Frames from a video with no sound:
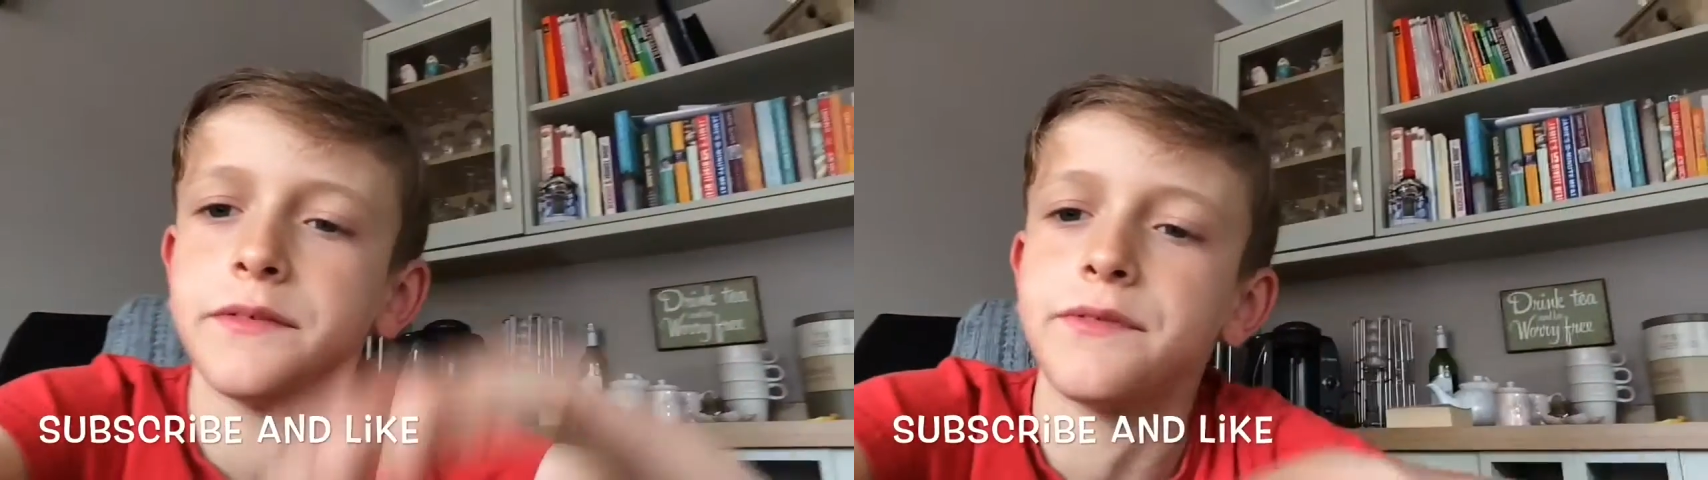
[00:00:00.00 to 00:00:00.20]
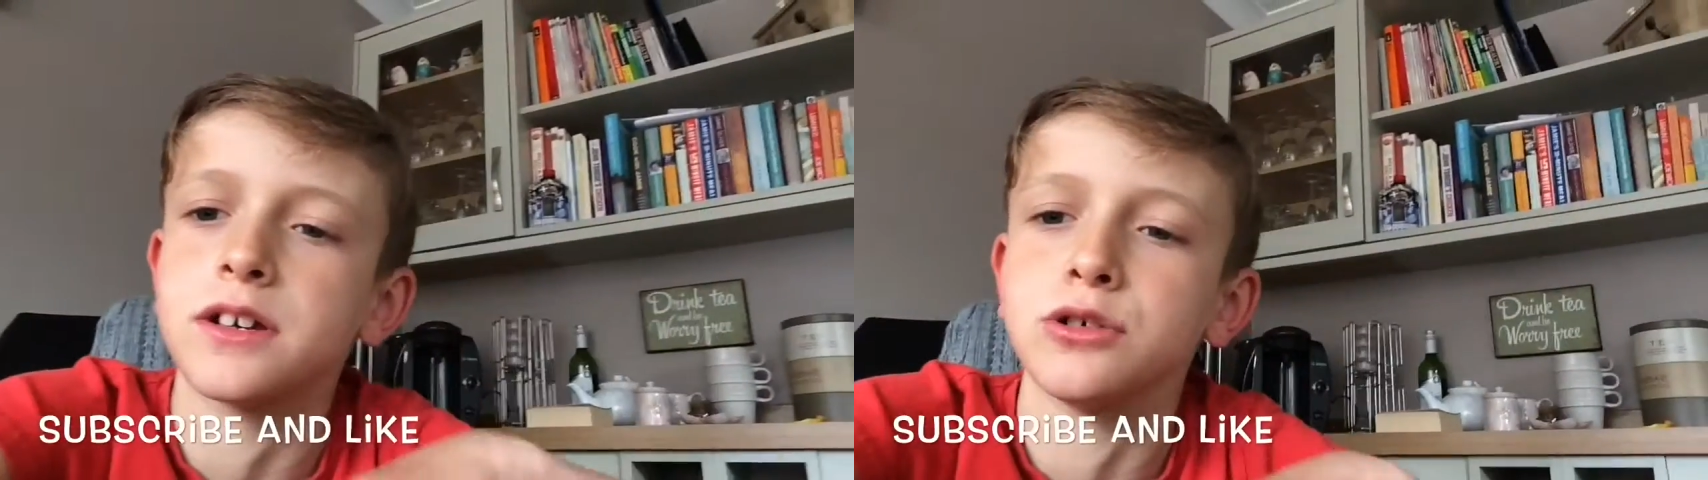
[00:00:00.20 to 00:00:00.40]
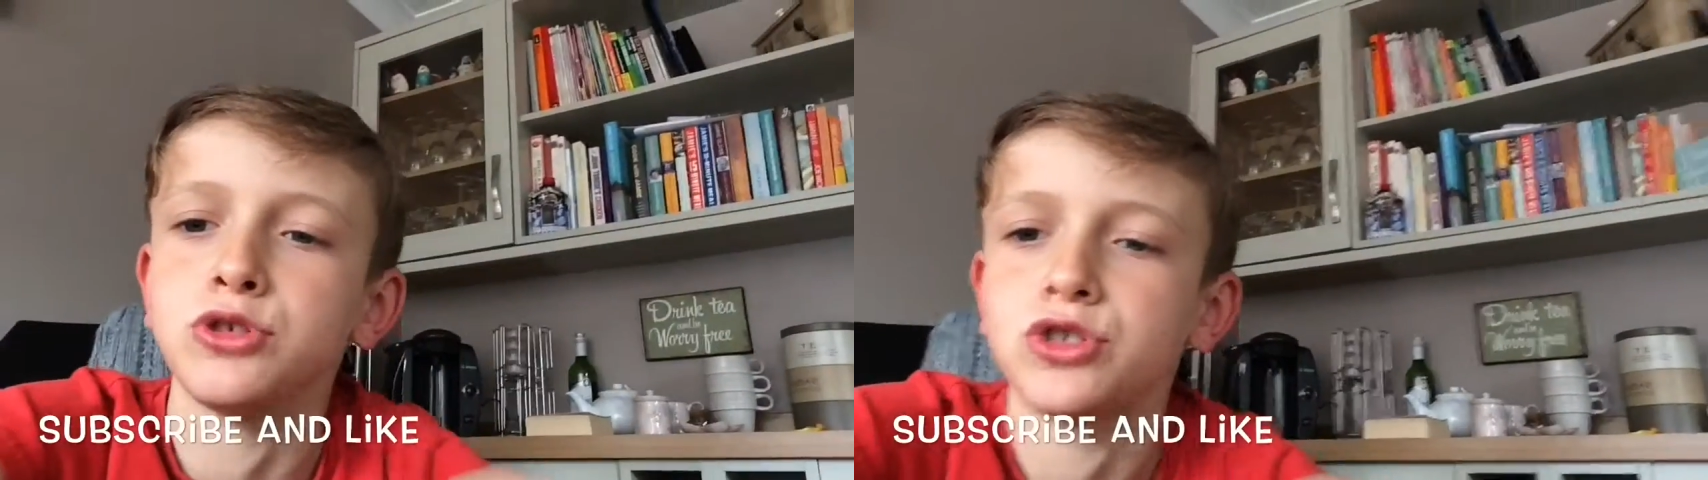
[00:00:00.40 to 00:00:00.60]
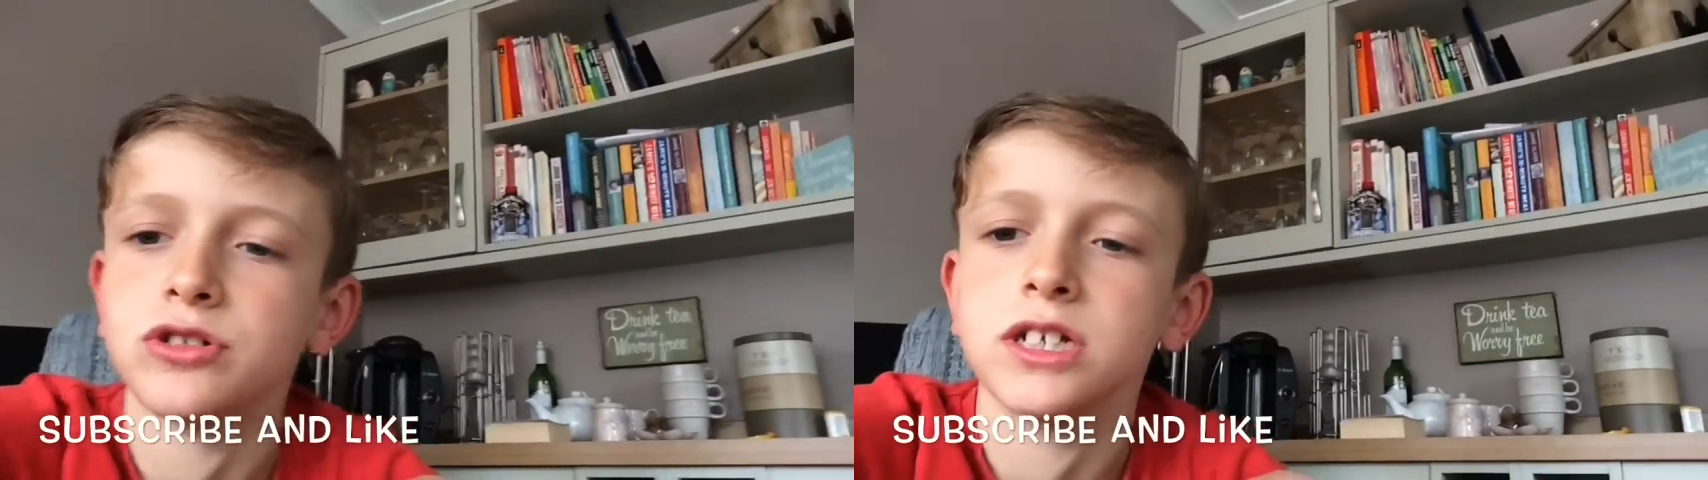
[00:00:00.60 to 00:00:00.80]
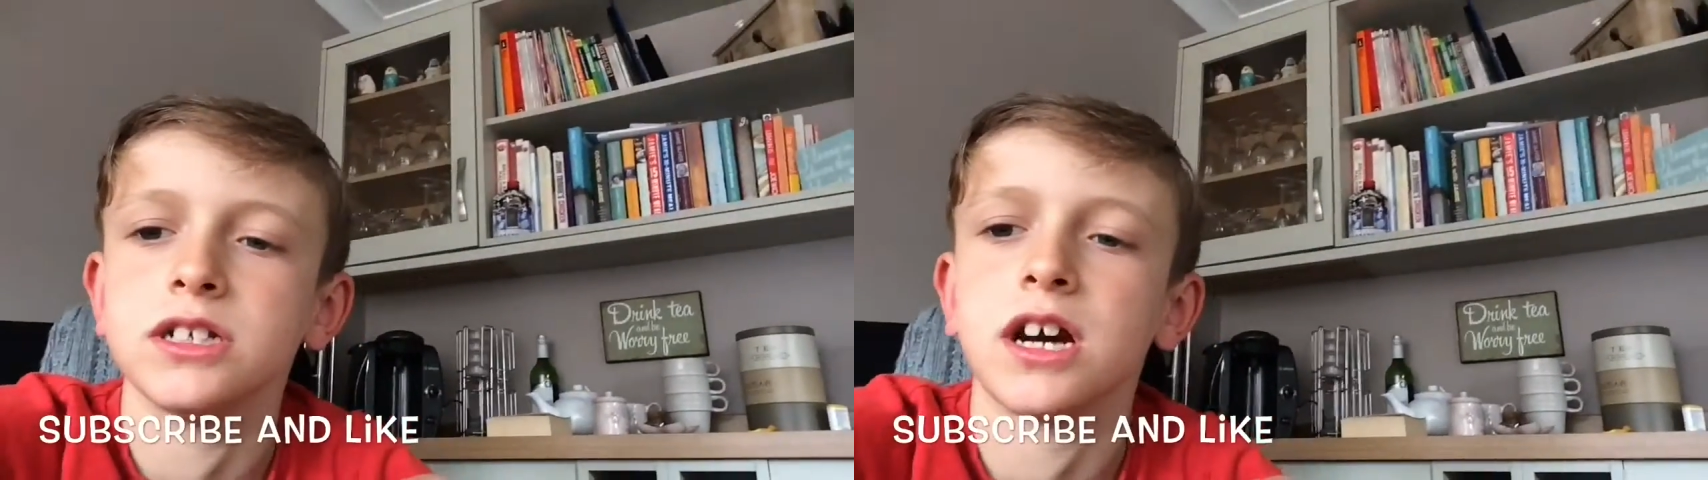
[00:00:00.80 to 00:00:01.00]
if you go
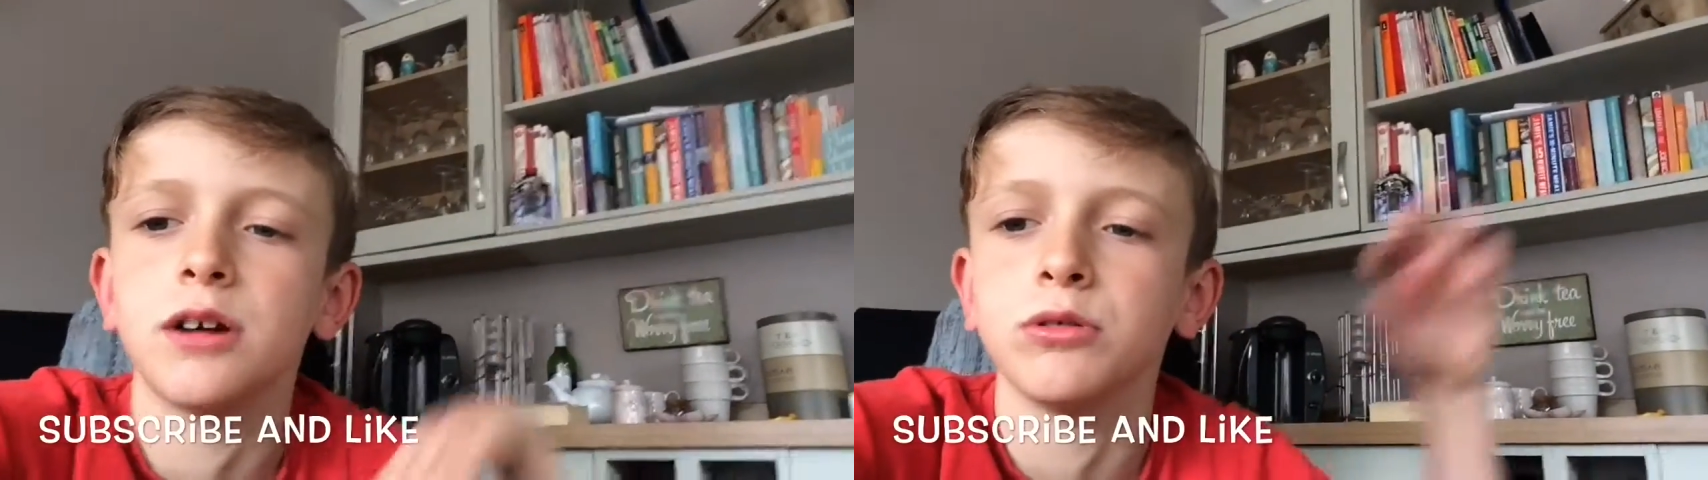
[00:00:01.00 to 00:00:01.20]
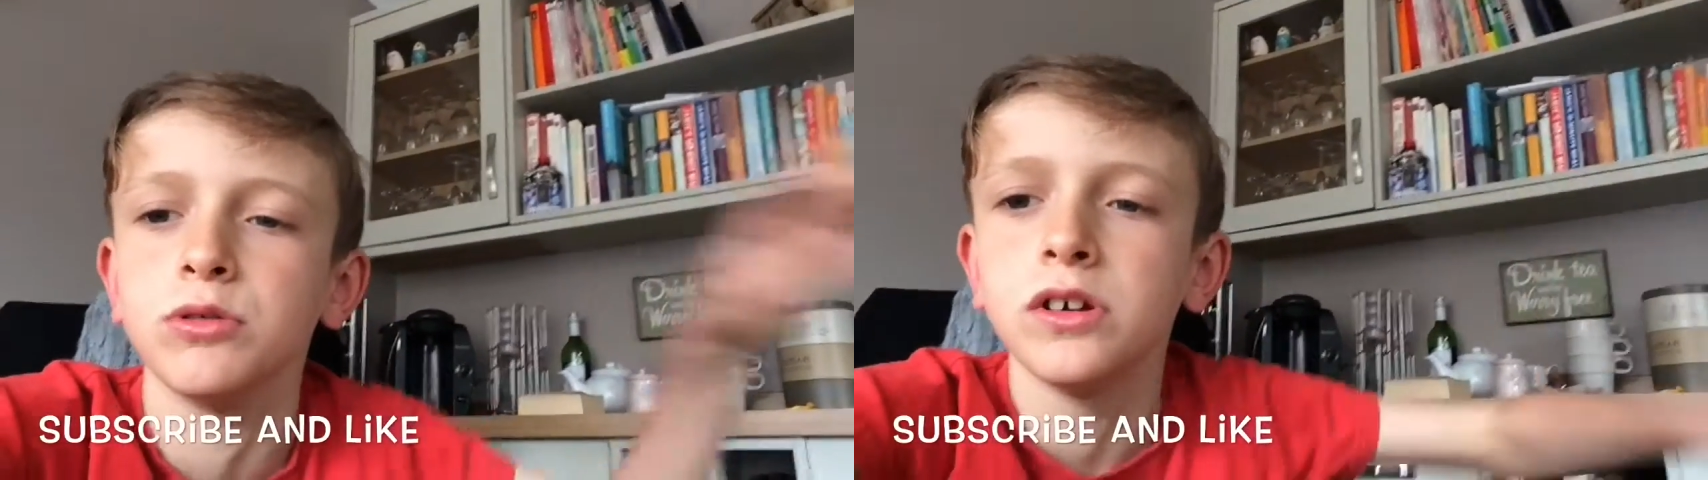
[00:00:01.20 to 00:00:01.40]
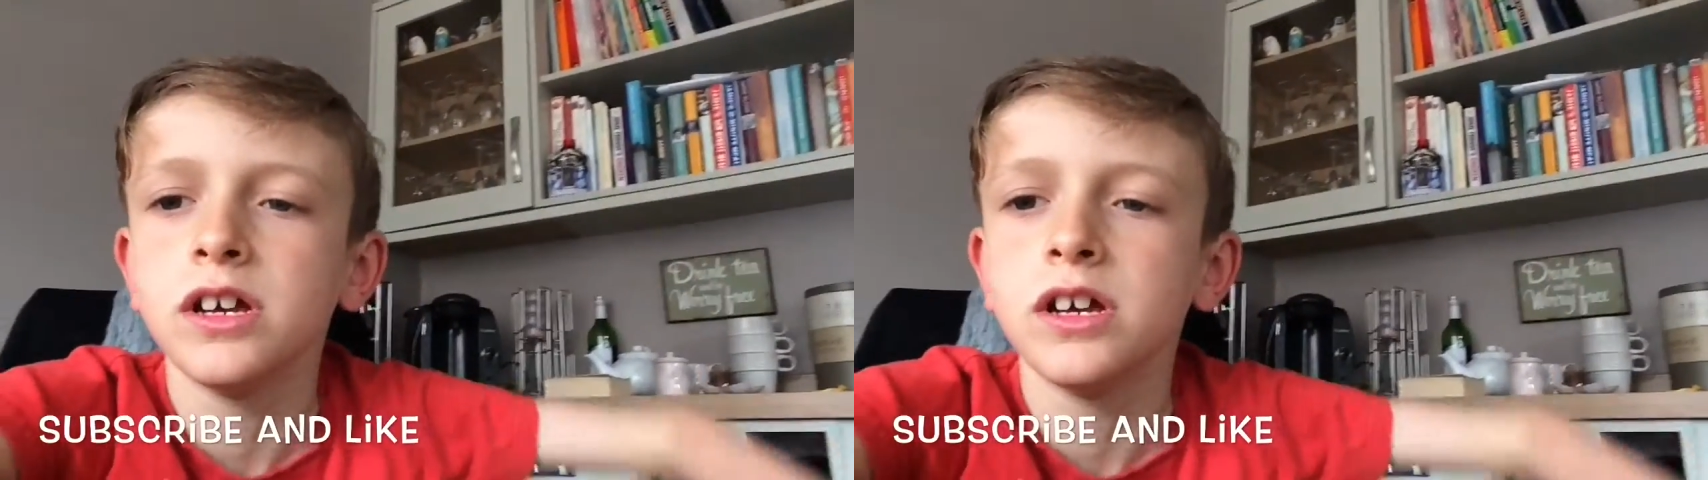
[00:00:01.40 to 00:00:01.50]
straight down,